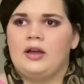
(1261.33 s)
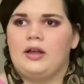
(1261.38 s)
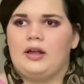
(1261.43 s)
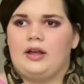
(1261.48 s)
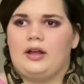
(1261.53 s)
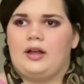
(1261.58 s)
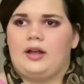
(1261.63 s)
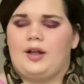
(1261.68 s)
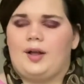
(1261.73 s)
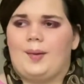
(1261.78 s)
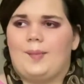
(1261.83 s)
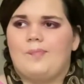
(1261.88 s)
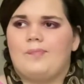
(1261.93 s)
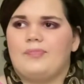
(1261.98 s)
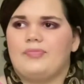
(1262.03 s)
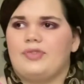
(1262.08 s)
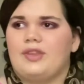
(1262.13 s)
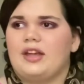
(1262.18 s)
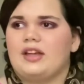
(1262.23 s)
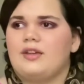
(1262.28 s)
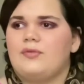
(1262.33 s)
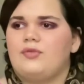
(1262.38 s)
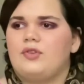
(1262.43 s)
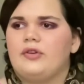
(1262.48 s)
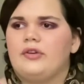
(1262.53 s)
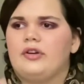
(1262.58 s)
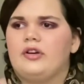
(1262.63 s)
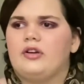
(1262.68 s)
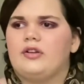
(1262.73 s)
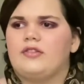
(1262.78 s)
Like if
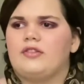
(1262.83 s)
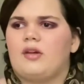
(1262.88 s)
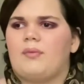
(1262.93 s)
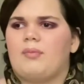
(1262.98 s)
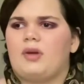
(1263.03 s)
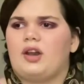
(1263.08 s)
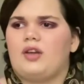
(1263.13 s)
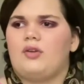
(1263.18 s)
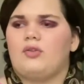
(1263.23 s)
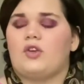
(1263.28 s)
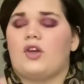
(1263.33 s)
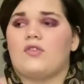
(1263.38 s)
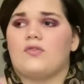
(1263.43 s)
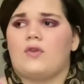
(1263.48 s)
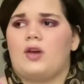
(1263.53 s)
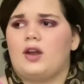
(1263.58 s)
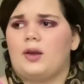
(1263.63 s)
you're somebody who does venom